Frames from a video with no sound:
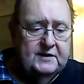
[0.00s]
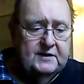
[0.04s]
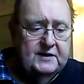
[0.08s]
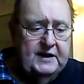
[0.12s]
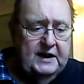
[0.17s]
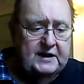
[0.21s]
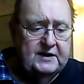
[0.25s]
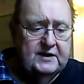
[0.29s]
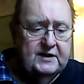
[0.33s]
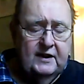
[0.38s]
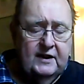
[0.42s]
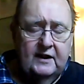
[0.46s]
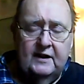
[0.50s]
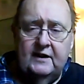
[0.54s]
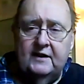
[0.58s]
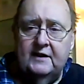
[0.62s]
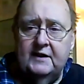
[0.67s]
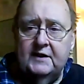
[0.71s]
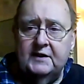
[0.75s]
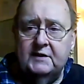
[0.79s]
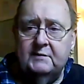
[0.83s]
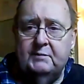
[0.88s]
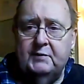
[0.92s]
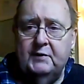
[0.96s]
Tesla
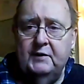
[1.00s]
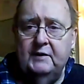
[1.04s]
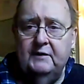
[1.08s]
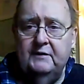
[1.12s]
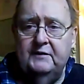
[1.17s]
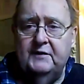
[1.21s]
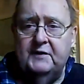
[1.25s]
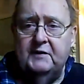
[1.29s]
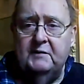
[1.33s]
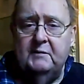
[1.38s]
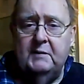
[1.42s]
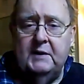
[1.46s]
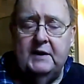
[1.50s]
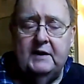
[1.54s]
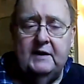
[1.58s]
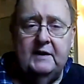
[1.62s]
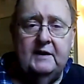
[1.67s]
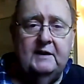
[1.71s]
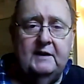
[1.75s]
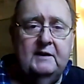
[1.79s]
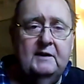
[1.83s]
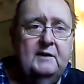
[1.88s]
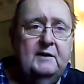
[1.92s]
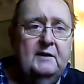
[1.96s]
has proved to
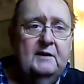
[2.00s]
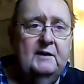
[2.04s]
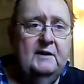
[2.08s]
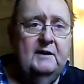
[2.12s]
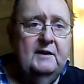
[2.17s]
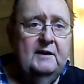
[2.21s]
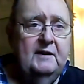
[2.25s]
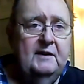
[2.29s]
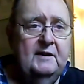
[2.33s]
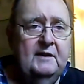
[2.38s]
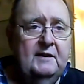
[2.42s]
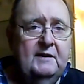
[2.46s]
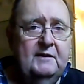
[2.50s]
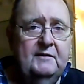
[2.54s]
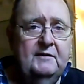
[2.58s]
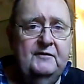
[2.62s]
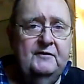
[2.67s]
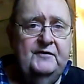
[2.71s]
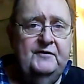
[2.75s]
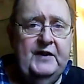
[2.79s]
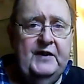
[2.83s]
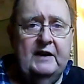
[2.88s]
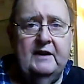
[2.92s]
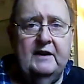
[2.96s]
be
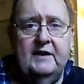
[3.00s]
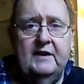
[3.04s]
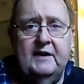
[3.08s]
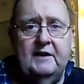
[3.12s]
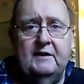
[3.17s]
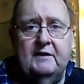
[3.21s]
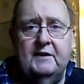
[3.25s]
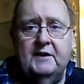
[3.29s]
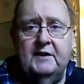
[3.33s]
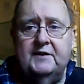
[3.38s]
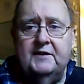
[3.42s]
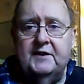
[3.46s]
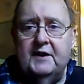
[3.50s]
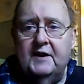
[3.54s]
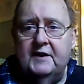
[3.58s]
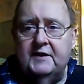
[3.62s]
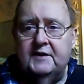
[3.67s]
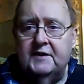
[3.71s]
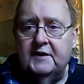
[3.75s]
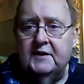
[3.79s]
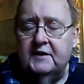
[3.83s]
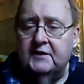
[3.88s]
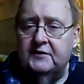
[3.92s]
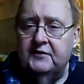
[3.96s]
very
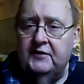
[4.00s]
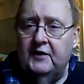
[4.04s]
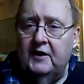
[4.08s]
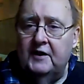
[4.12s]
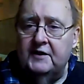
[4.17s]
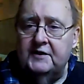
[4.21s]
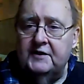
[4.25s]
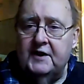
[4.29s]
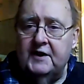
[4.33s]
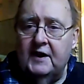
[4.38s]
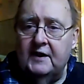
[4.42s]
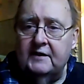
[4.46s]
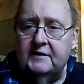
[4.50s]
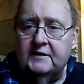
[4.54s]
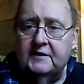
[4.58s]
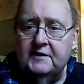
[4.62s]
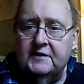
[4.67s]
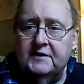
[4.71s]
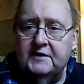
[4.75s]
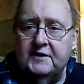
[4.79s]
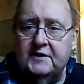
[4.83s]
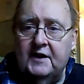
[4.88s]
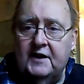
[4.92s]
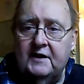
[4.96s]
irritating as far as I'm
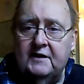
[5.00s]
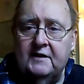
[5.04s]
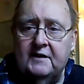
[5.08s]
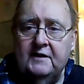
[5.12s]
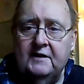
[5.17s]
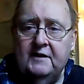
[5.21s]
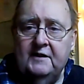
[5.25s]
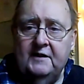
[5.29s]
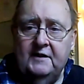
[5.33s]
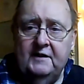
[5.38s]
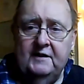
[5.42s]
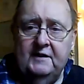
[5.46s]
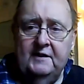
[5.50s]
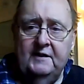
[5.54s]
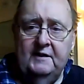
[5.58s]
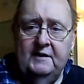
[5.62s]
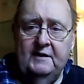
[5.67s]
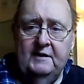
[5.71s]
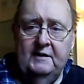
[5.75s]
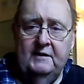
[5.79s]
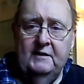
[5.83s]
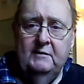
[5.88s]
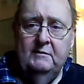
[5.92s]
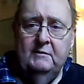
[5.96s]
concerned.
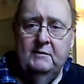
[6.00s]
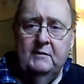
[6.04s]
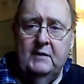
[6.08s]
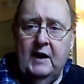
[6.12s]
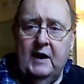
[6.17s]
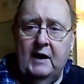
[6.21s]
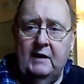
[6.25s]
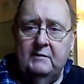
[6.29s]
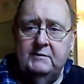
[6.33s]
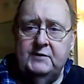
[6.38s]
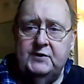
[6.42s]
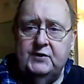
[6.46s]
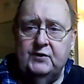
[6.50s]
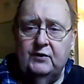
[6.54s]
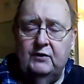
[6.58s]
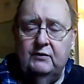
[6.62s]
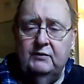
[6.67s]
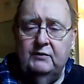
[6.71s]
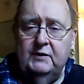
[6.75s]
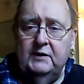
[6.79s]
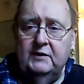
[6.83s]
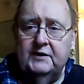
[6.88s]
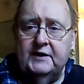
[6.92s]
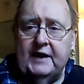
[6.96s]
I'm sure
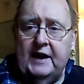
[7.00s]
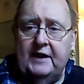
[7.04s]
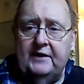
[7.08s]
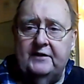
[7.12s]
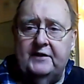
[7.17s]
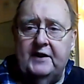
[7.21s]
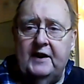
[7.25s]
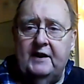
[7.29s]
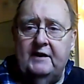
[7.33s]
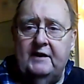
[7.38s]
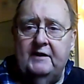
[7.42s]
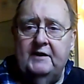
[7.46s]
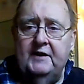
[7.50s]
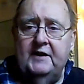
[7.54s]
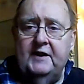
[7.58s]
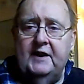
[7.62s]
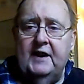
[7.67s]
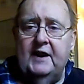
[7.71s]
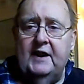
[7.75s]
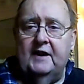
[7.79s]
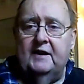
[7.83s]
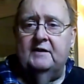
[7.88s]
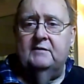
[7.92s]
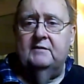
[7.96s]
we'll get there in
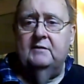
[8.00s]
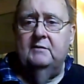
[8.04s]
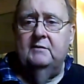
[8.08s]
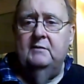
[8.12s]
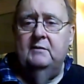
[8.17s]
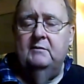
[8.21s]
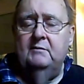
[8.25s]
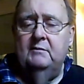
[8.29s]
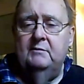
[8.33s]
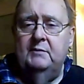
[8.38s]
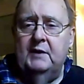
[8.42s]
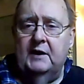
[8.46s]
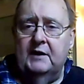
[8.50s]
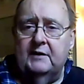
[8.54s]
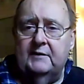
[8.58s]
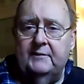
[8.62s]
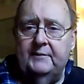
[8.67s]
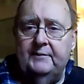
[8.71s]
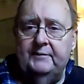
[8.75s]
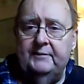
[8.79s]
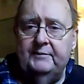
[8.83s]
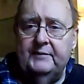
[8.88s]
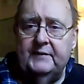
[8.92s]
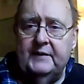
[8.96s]
the end, but
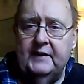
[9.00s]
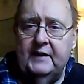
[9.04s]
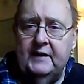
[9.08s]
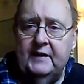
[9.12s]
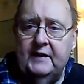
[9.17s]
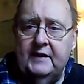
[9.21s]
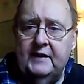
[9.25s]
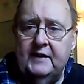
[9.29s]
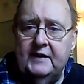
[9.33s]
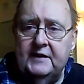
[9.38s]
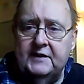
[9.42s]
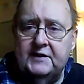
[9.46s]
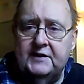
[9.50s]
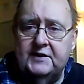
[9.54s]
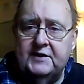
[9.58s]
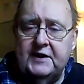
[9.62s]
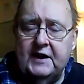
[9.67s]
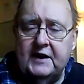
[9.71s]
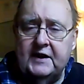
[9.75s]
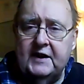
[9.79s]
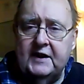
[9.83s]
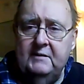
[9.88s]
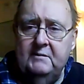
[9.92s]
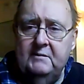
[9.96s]
it's
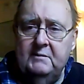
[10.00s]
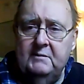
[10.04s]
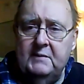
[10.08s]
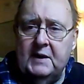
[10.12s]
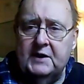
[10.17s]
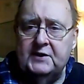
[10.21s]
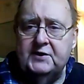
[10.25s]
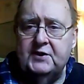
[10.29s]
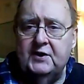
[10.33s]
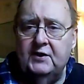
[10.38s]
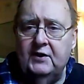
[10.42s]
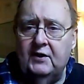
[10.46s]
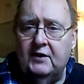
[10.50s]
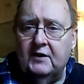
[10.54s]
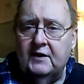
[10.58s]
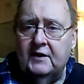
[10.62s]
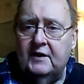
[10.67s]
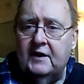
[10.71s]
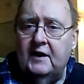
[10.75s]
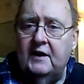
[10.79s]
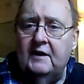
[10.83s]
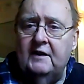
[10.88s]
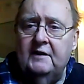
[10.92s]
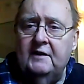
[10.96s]
taking much
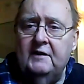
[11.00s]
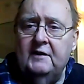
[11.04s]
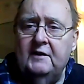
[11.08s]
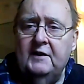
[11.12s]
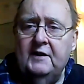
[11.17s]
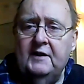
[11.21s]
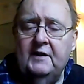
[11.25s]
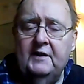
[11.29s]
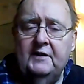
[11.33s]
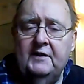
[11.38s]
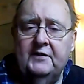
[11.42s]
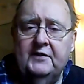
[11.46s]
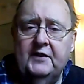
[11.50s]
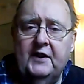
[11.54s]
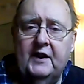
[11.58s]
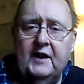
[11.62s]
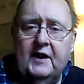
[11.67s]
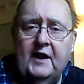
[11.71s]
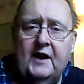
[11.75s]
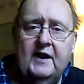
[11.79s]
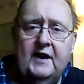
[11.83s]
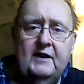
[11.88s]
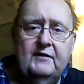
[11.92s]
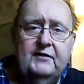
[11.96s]
longer than
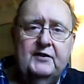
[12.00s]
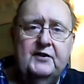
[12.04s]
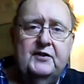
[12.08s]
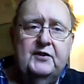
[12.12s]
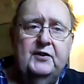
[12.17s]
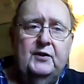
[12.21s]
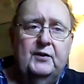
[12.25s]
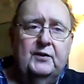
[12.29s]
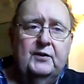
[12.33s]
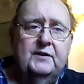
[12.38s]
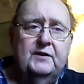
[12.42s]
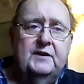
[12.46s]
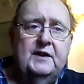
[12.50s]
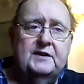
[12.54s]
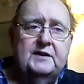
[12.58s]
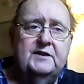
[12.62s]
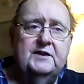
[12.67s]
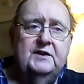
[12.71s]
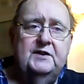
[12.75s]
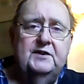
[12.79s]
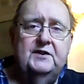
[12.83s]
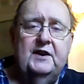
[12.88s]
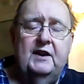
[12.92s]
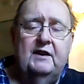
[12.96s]
I ever thought
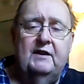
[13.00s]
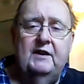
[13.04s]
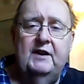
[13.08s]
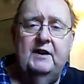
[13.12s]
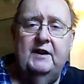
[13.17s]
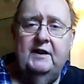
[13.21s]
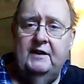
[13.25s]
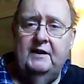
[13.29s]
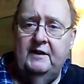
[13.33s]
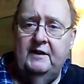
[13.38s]
necessary.